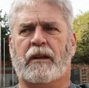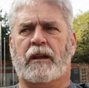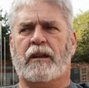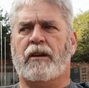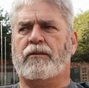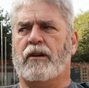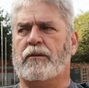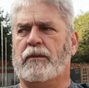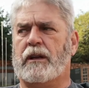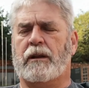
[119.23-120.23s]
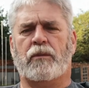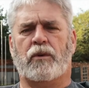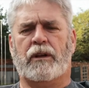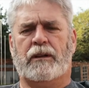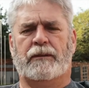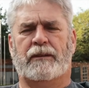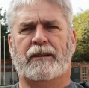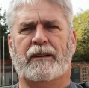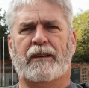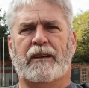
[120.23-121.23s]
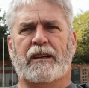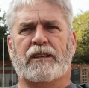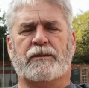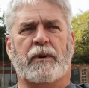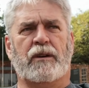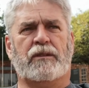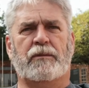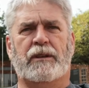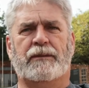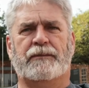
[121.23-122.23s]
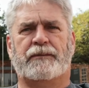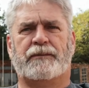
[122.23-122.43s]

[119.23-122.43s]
And they phoned me that morning, spoke to me,